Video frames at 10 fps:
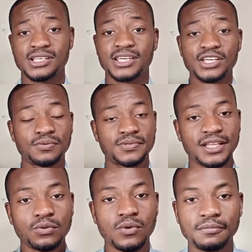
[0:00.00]
in case you've
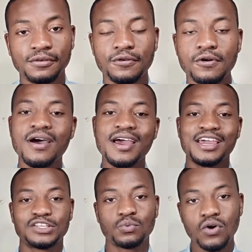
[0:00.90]
started one before,
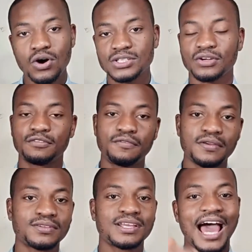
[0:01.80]
it worked or it
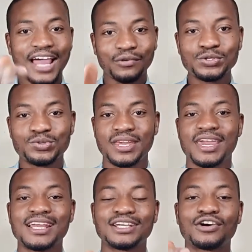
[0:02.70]
failed. I want to hear
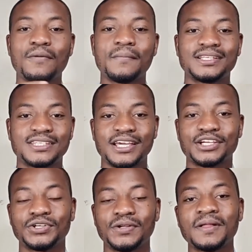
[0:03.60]
in the comment
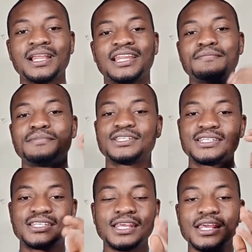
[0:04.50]
section. Let me
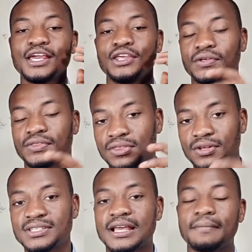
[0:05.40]
see your
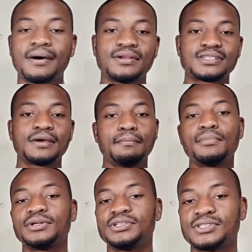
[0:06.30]
thoughts about
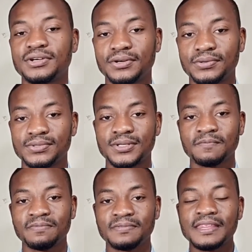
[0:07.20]
money circles.
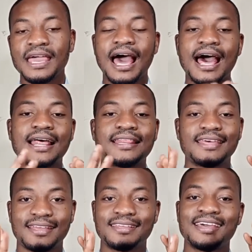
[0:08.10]
And
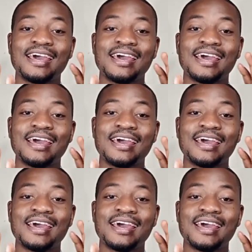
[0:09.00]
then,